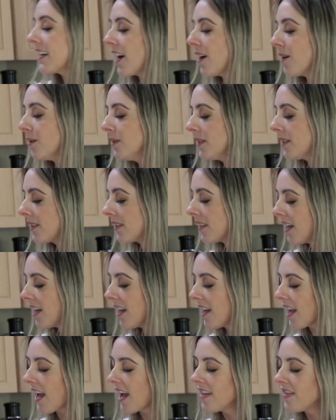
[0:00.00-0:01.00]
ounce.
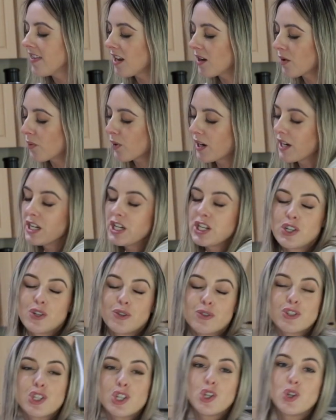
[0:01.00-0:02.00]
And then we're gonna do
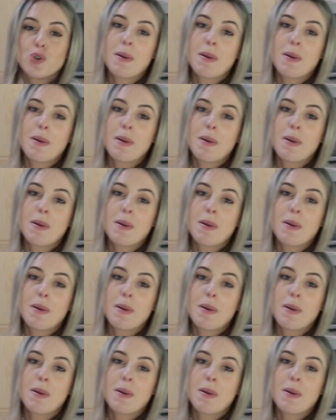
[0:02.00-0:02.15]
2